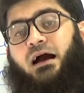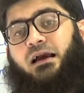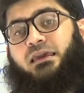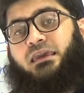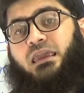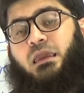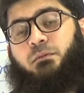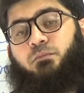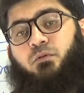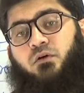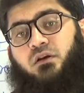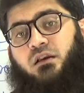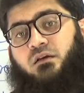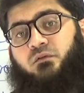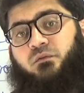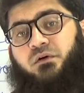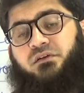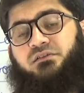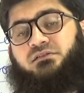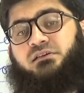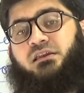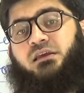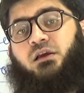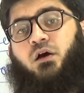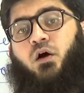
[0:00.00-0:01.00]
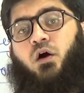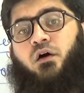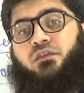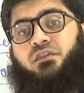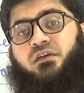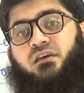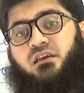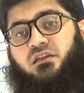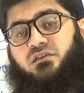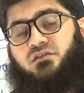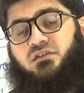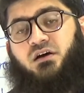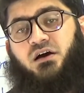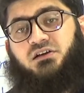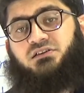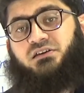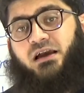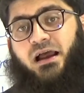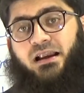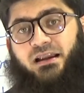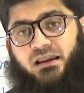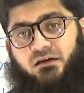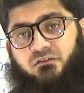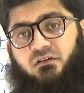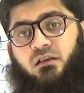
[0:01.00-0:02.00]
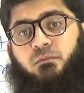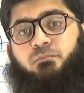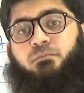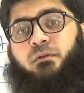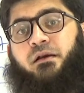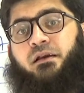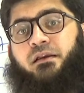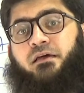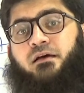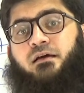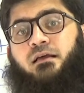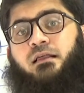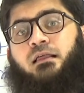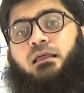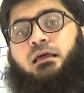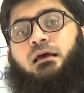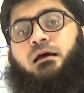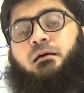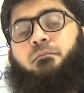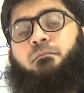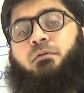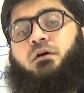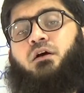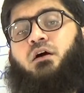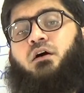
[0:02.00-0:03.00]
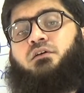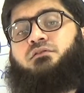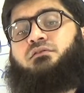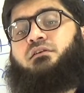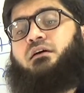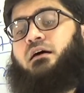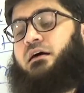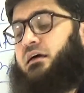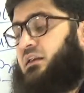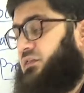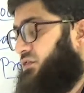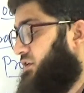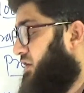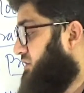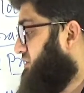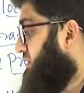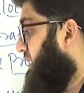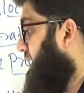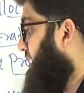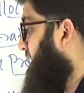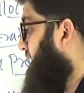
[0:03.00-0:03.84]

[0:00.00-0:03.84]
keep on investing on the research and development, because research and